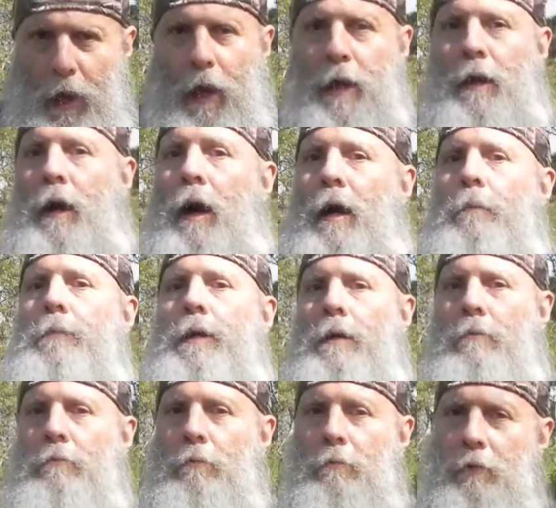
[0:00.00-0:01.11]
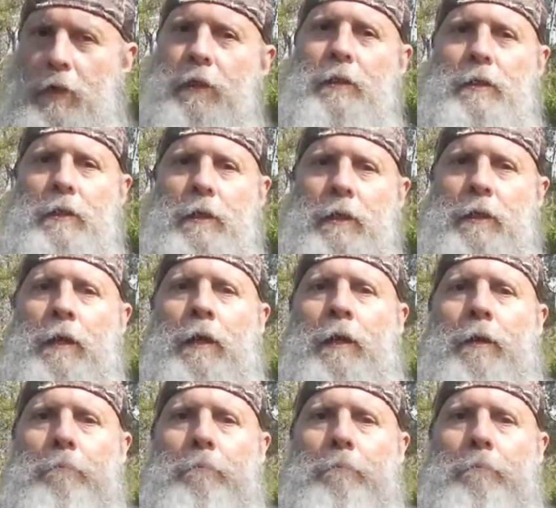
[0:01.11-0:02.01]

and I mean really